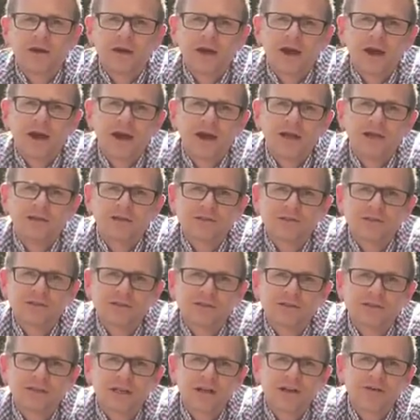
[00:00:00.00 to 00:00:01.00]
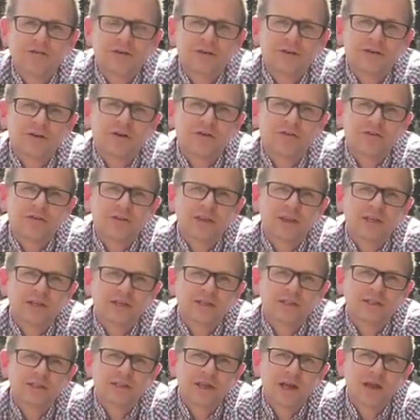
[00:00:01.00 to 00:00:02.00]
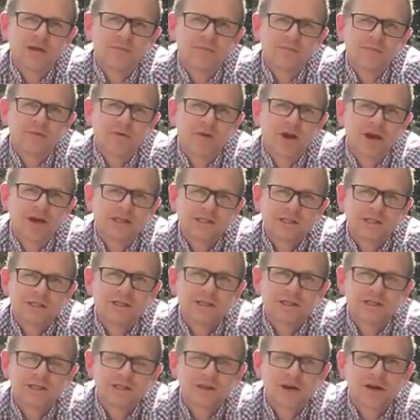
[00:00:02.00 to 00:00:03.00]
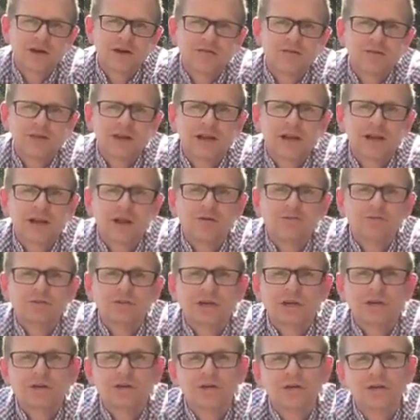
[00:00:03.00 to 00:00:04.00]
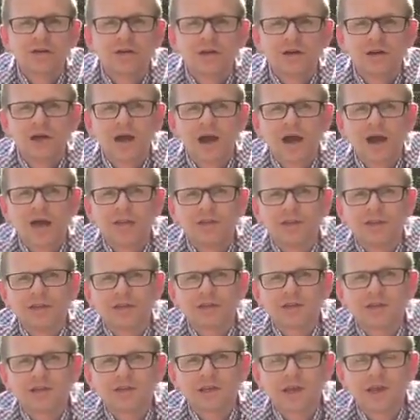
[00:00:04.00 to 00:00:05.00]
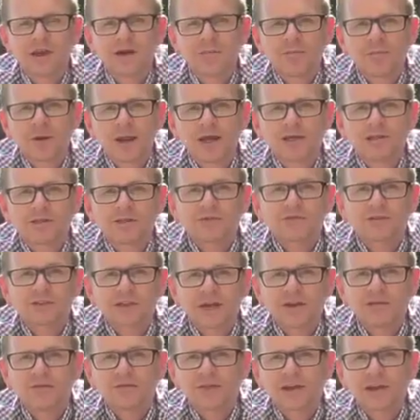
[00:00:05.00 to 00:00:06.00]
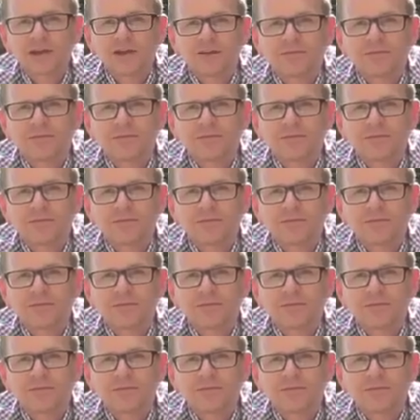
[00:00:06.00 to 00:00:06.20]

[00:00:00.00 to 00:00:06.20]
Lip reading: and delivered on this, creating this kind of enclosure and this place of safety.